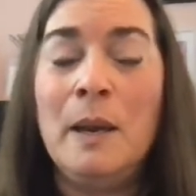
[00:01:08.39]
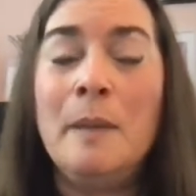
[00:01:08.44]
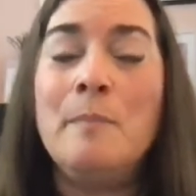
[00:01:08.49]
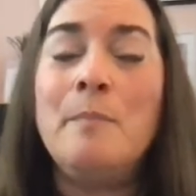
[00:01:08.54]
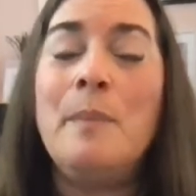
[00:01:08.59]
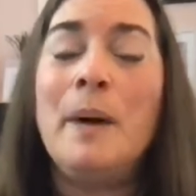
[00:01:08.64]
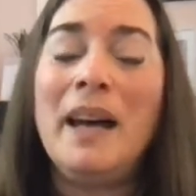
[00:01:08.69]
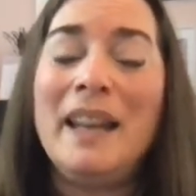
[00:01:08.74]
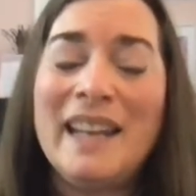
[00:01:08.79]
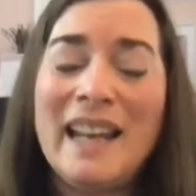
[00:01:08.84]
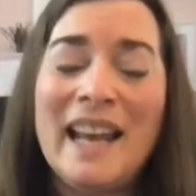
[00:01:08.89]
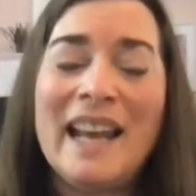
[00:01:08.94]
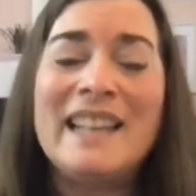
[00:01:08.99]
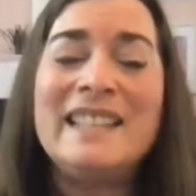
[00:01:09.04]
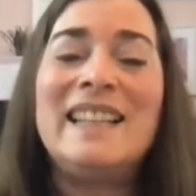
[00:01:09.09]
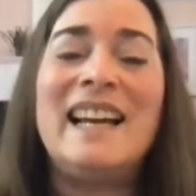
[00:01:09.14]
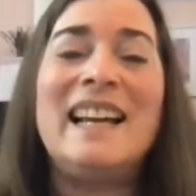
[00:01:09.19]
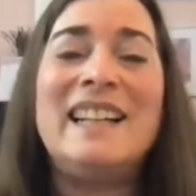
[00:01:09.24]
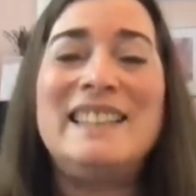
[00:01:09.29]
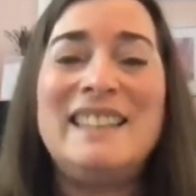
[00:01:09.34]
But as
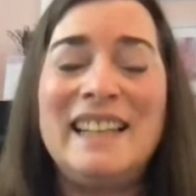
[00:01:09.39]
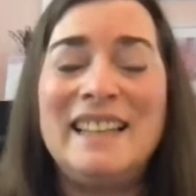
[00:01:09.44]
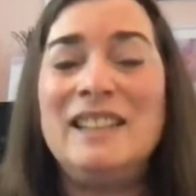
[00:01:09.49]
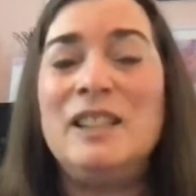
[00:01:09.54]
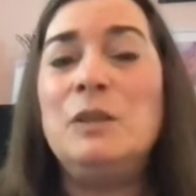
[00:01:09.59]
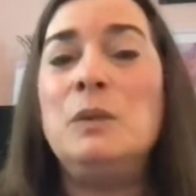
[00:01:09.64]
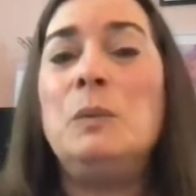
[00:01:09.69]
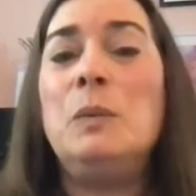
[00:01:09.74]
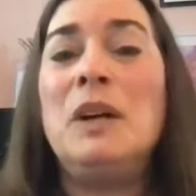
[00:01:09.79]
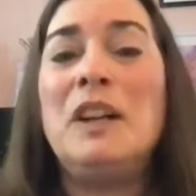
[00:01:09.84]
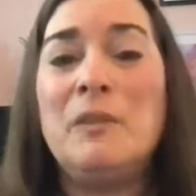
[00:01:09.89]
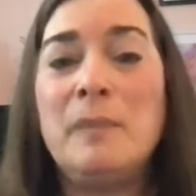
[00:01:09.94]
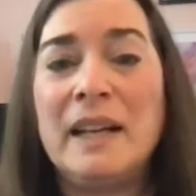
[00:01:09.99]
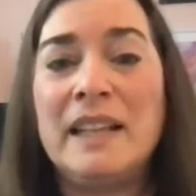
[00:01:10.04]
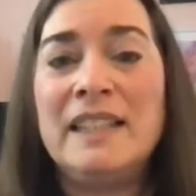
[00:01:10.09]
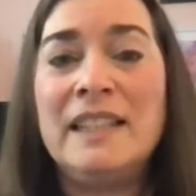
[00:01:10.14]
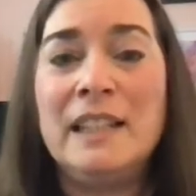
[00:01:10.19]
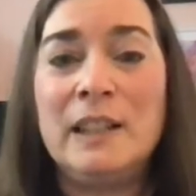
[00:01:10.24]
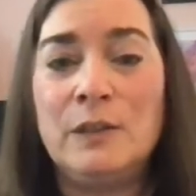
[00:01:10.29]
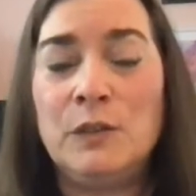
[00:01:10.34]
I said to one of my
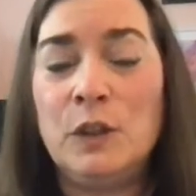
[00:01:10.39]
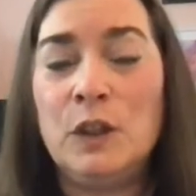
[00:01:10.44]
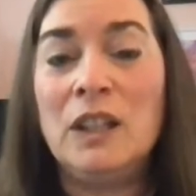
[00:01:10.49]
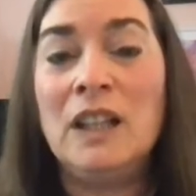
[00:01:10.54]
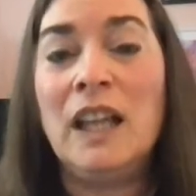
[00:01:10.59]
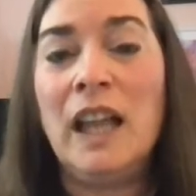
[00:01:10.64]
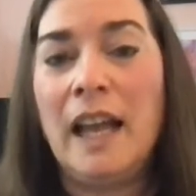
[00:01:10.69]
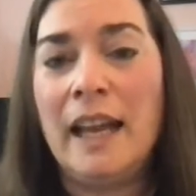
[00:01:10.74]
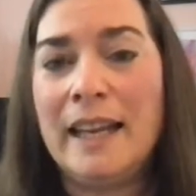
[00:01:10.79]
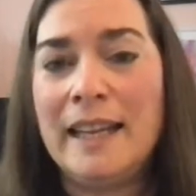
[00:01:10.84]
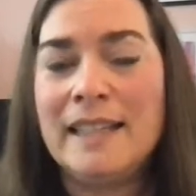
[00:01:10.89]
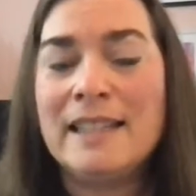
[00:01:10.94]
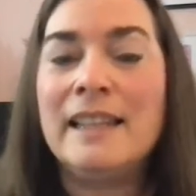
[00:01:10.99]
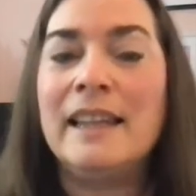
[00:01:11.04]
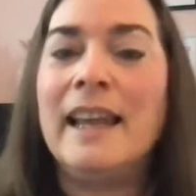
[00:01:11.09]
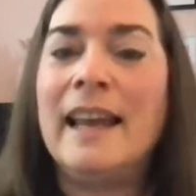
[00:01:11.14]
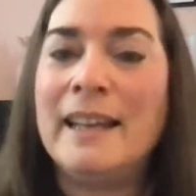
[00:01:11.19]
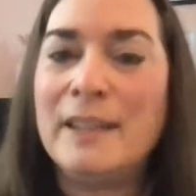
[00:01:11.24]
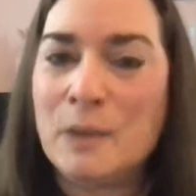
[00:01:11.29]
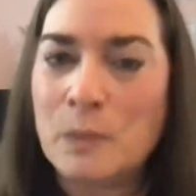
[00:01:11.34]
tearful clients
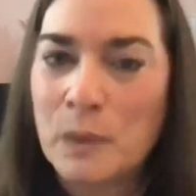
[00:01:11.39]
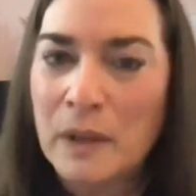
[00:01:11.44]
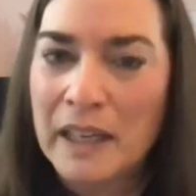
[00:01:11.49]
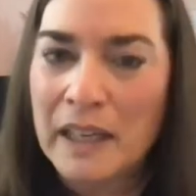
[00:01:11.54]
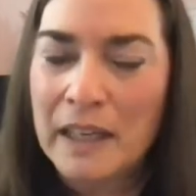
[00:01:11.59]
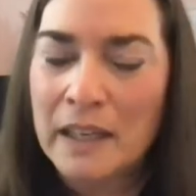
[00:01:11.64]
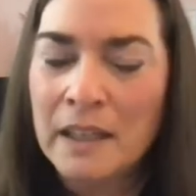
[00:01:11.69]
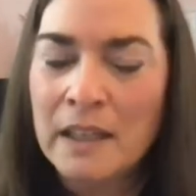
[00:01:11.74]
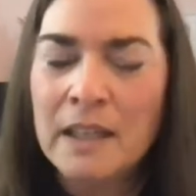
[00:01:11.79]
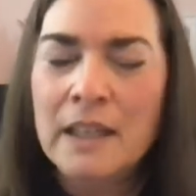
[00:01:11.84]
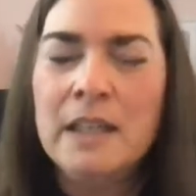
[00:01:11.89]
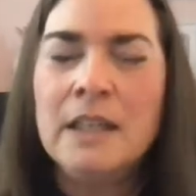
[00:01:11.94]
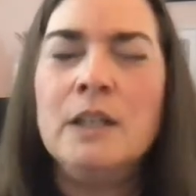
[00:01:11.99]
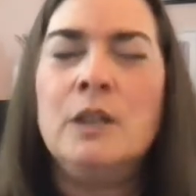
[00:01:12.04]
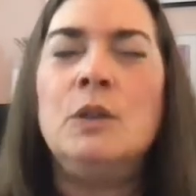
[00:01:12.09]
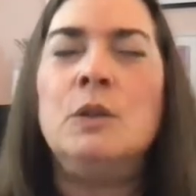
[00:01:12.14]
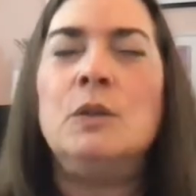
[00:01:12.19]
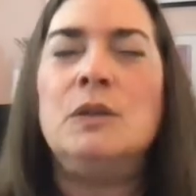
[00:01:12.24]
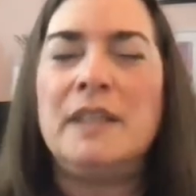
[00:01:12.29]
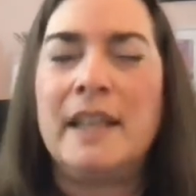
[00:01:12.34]
last week,
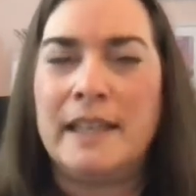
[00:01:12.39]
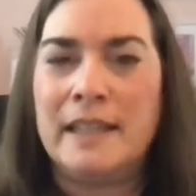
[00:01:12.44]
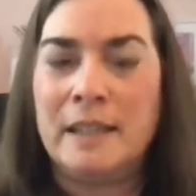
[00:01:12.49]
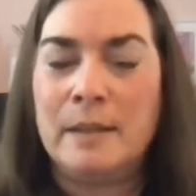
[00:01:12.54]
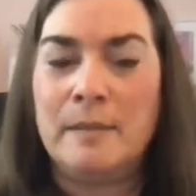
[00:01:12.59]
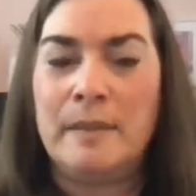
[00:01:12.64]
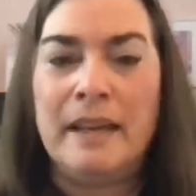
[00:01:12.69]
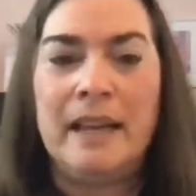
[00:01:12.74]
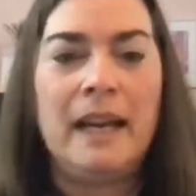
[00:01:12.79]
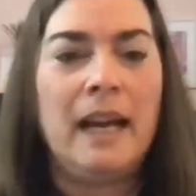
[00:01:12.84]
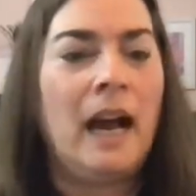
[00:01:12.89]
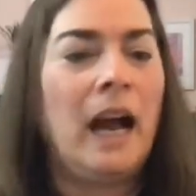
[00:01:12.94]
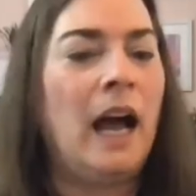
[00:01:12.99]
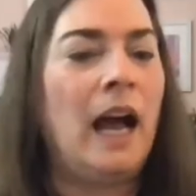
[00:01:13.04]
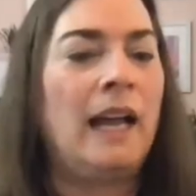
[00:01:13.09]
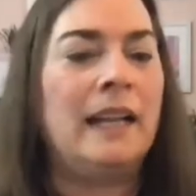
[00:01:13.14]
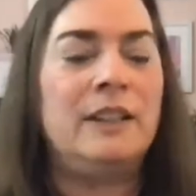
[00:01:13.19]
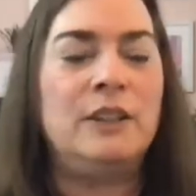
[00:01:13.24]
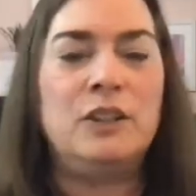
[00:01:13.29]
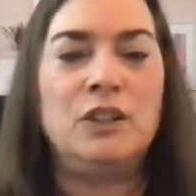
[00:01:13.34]
who said to me,
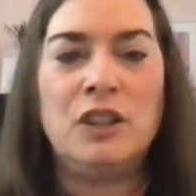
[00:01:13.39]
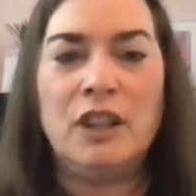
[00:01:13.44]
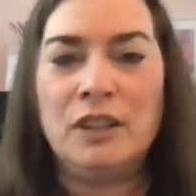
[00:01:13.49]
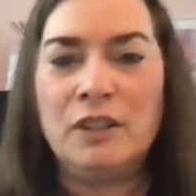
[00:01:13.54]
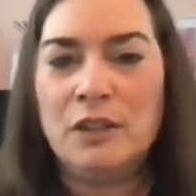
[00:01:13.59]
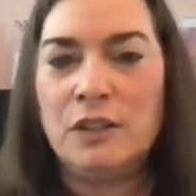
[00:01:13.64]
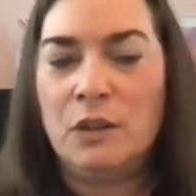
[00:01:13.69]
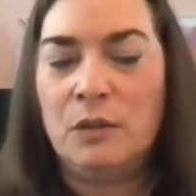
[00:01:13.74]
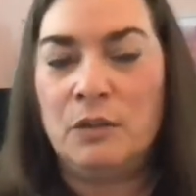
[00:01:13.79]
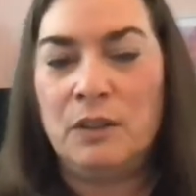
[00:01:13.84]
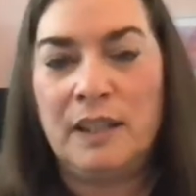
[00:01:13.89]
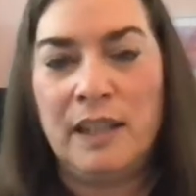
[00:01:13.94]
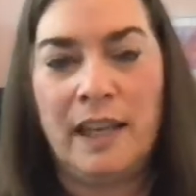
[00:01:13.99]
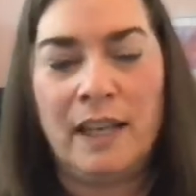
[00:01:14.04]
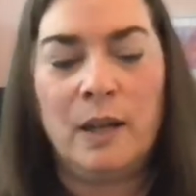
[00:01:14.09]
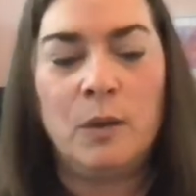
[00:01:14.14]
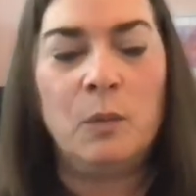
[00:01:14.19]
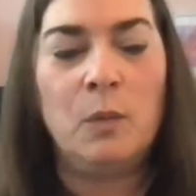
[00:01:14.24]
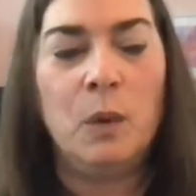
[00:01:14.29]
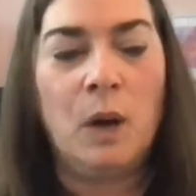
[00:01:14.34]
I just don't get
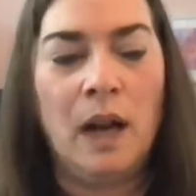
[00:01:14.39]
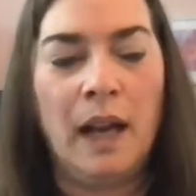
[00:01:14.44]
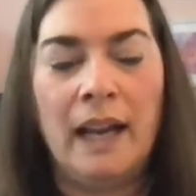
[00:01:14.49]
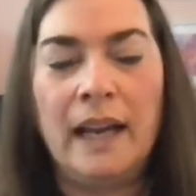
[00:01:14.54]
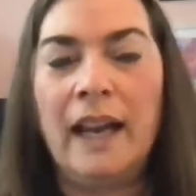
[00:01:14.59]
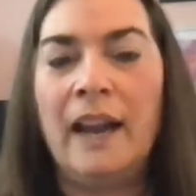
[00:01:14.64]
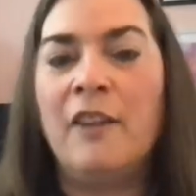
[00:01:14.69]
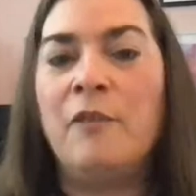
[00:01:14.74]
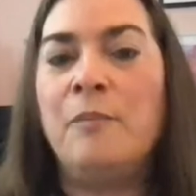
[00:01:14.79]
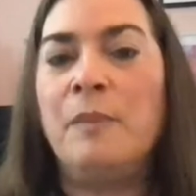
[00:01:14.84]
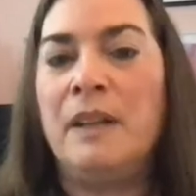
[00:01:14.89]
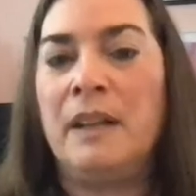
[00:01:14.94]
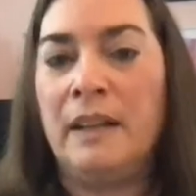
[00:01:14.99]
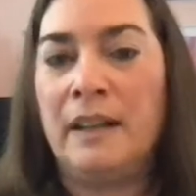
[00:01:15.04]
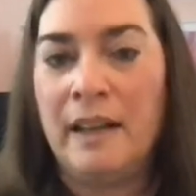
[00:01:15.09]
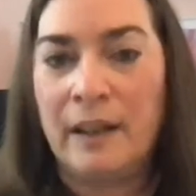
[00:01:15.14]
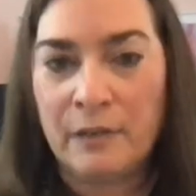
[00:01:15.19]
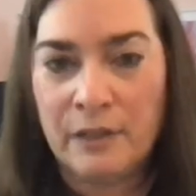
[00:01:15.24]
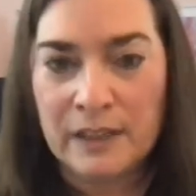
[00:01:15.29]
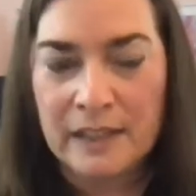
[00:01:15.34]
it why I've been on
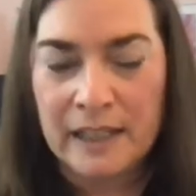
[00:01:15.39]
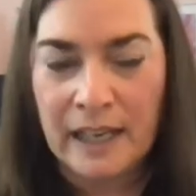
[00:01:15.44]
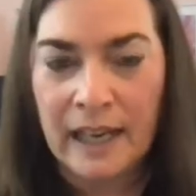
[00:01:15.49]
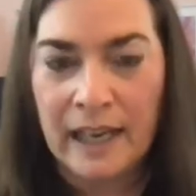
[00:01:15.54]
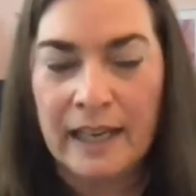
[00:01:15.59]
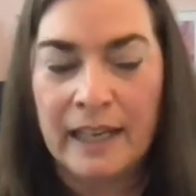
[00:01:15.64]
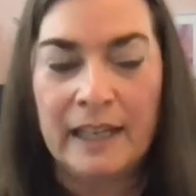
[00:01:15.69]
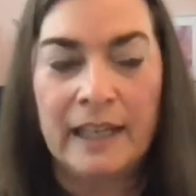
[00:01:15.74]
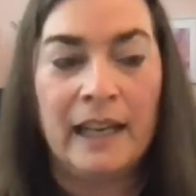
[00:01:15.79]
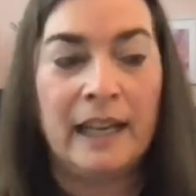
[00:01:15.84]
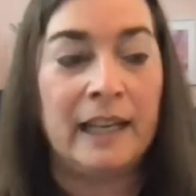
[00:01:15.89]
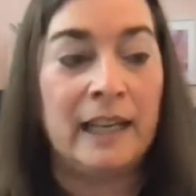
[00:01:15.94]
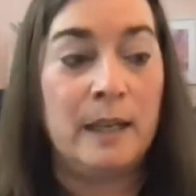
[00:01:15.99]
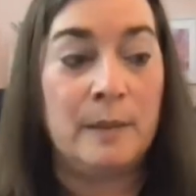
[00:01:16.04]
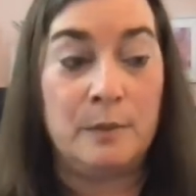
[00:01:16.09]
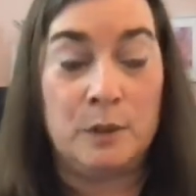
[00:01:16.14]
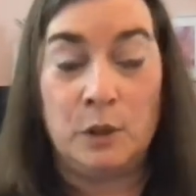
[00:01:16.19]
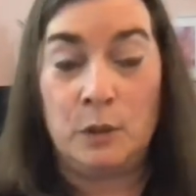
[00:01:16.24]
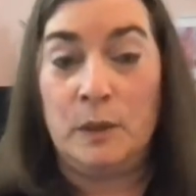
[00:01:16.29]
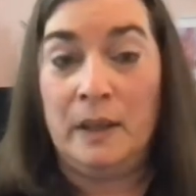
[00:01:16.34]
every diet. I keep
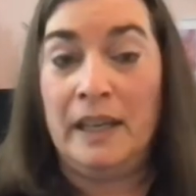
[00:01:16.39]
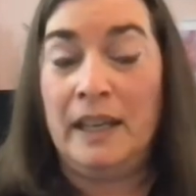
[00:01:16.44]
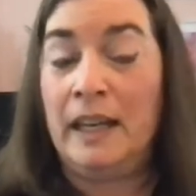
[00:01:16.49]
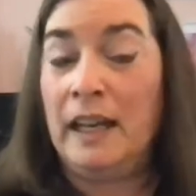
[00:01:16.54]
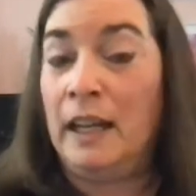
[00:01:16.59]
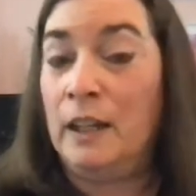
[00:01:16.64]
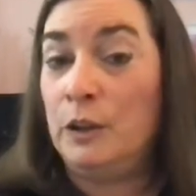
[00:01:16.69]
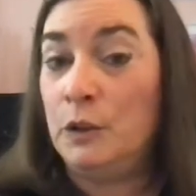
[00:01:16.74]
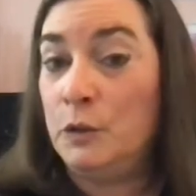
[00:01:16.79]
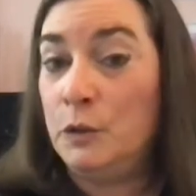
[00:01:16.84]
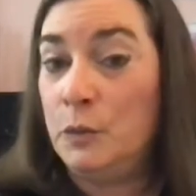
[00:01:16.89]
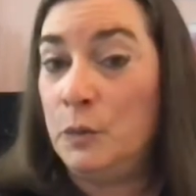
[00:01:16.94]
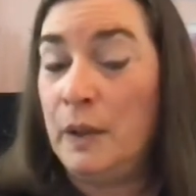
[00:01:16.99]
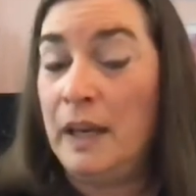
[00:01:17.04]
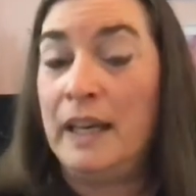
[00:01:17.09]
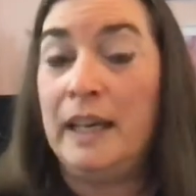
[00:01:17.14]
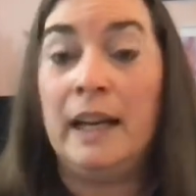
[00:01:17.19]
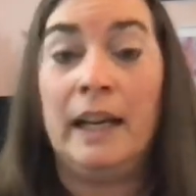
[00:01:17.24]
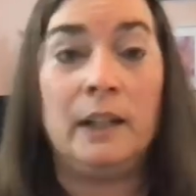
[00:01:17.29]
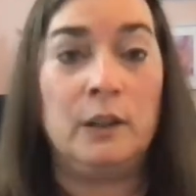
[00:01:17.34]
doing it. I lose
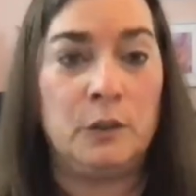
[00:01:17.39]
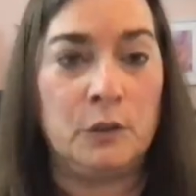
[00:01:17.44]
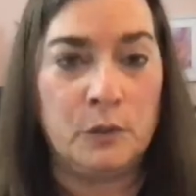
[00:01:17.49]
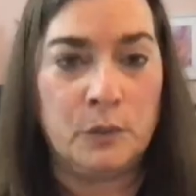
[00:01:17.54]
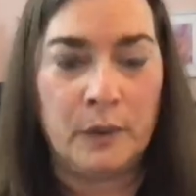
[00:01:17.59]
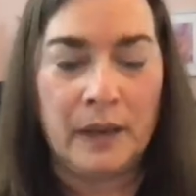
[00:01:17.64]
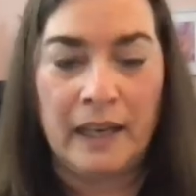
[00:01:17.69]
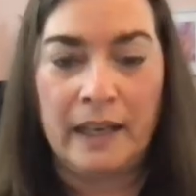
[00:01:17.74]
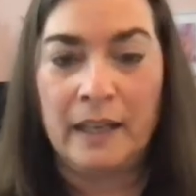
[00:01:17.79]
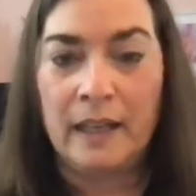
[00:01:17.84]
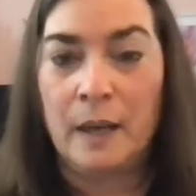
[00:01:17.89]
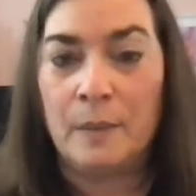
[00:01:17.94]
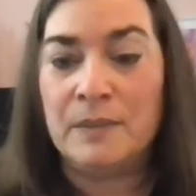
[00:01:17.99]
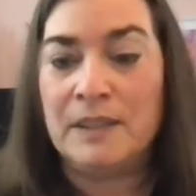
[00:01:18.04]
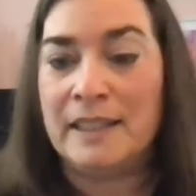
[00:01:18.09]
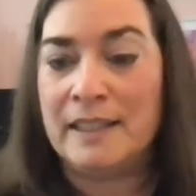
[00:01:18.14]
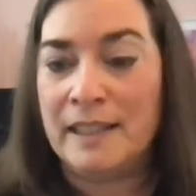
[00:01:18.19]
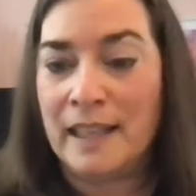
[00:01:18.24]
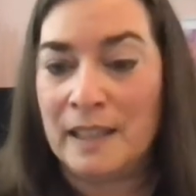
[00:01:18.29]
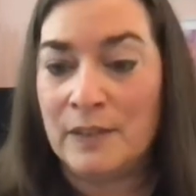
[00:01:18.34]
weight. I lose weight. I'm
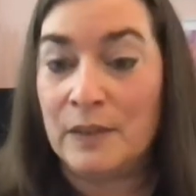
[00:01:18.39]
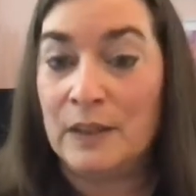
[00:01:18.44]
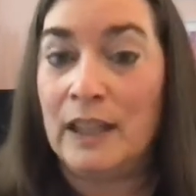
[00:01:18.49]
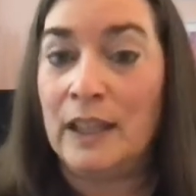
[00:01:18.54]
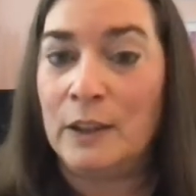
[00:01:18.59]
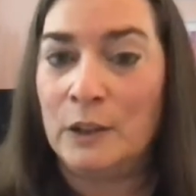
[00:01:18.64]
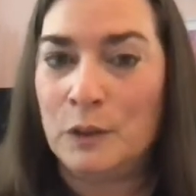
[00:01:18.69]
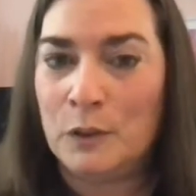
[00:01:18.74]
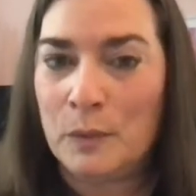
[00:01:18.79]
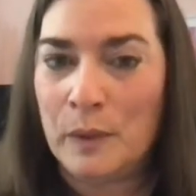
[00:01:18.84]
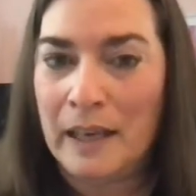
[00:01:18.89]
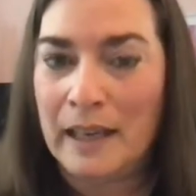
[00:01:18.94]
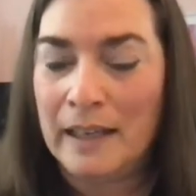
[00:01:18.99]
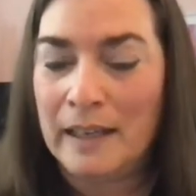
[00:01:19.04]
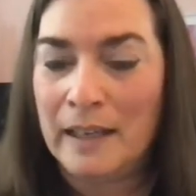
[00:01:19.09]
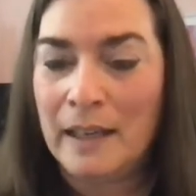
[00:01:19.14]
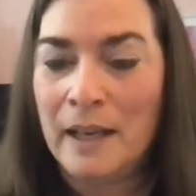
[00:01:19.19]
successful. I lose weight.